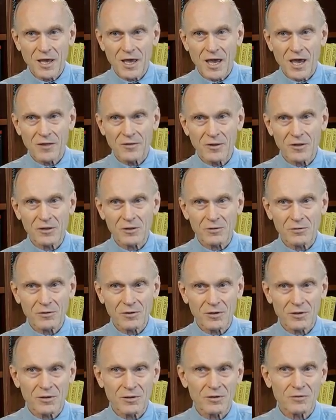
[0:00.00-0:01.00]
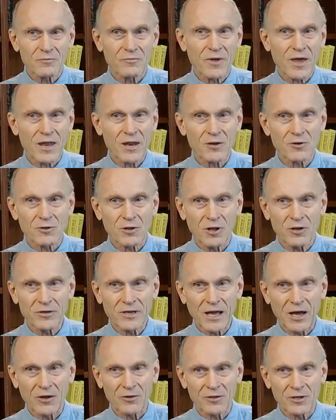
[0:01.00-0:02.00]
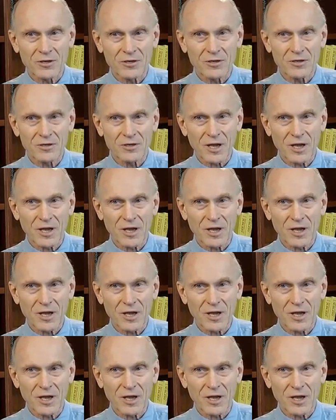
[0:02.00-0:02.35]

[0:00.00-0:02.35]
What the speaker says: and this banished all doubt that